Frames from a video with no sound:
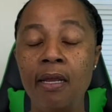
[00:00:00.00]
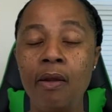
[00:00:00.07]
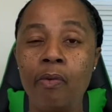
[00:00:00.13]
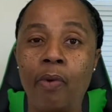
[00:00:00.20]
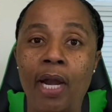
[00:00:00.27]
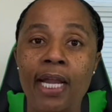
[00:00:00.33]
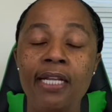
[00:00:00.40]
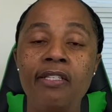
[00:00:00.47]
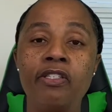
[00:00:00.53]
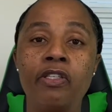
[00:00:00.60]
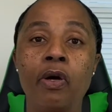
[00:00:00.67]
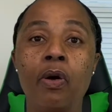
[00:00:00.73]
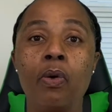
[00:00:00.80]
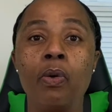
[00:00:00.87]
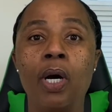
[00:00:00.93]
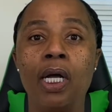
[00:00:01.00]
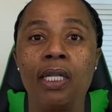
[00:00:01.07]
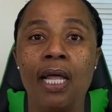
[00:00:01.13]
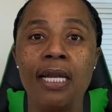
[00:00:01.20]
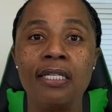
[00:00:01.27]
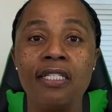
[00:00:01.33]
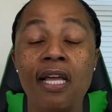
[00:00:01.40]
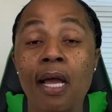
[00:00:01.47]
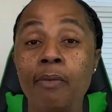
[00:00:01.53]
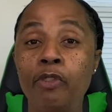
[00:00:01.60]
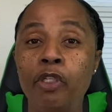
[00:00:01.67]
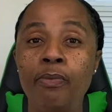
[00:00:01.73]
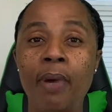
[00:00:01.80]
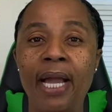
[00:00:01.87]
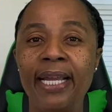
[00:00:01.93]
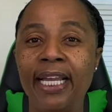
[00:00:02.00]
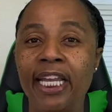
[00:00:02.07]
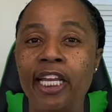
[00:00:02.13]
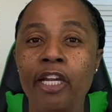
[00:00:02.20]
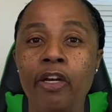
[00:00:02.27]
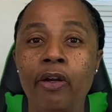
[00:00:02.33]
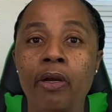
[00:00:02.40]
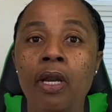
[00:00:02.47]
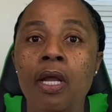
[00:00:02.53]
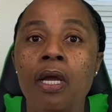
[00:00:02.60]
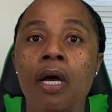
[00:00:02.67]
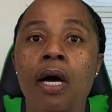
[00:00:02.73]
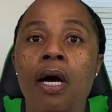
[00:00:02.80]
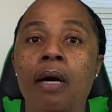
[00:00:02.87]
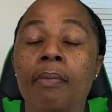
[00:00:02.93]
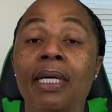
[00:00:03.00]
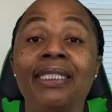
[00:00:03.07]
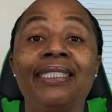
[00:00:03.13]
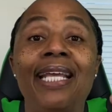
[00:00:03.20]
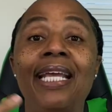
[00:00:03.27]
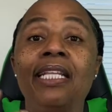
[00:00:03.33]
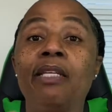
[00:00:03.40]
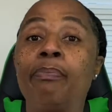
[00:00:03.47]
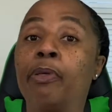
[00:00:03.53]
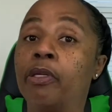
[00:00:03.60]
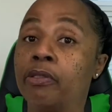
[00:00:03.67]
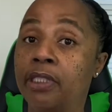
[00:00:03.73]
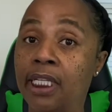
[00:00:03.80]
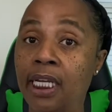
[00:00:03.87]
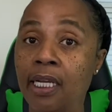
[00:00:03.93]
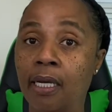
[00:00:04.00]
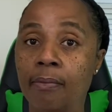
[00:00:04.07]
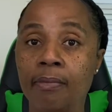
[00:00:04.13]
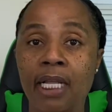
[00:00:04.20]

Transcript: right? So a lot of times you might hear a daily per diem.